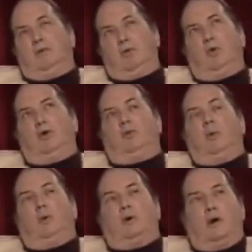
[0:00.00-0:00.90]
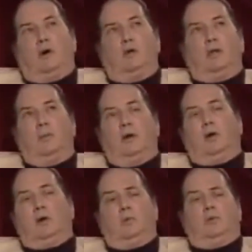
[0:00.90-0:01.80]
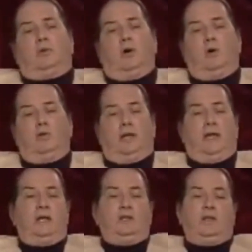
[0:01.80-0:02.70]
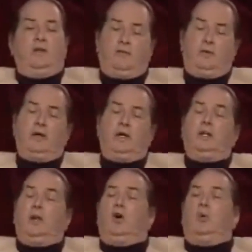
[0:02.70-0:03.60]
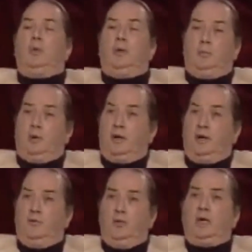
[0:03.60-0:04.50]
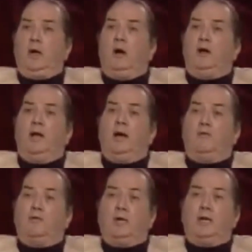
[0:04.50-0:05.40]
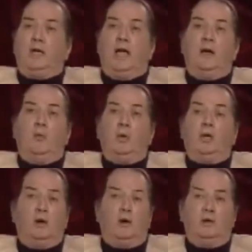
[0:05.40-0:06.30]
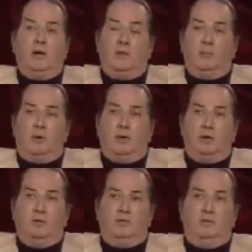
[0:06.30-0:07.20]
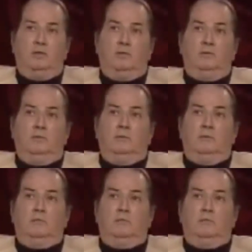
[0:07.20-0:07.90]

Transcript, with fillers: And of course, we were called, America was called the land of the free and the home of the brave. We are not free and we are not brave.